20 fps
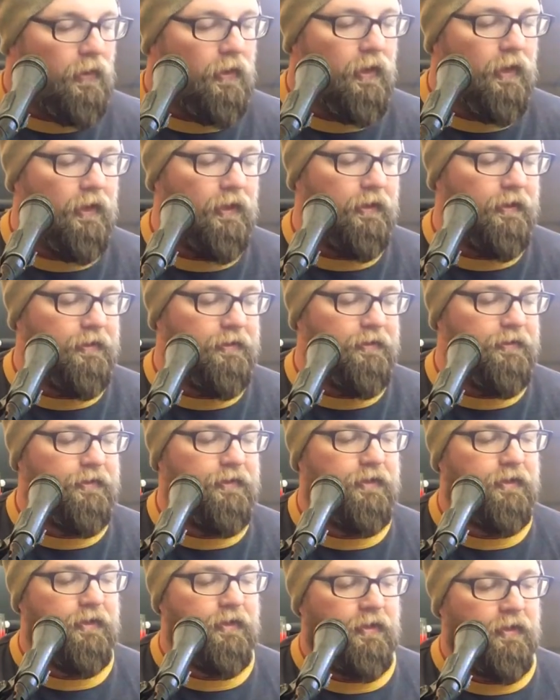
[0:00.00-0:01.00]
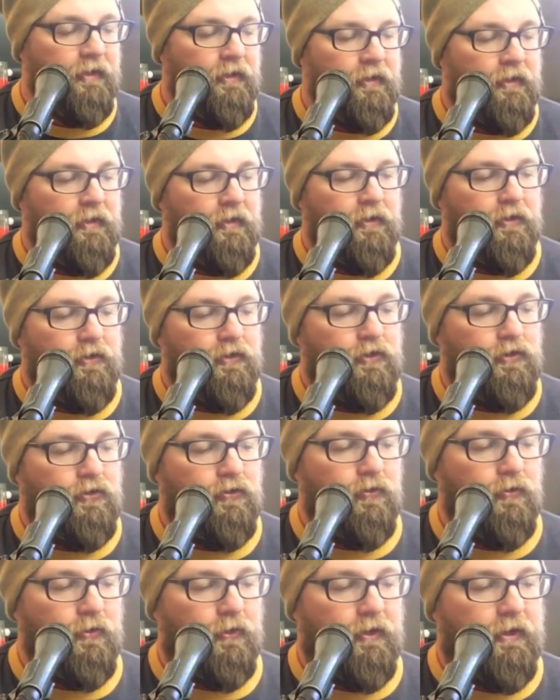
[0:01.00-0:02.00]
is
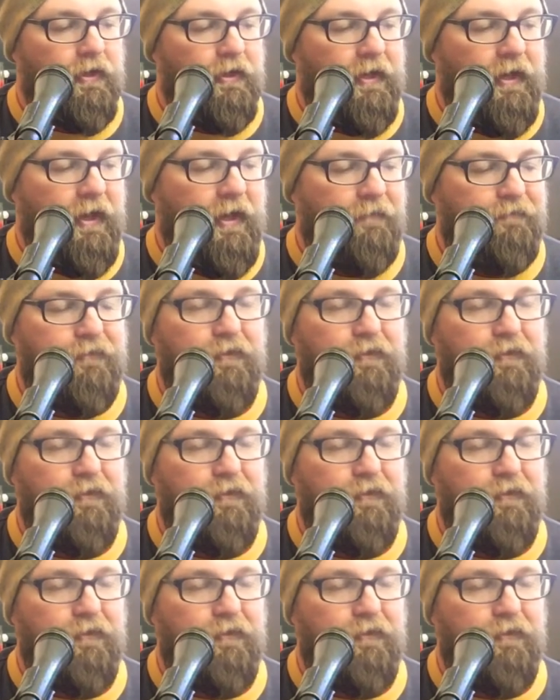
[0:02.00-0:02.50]
you're going to have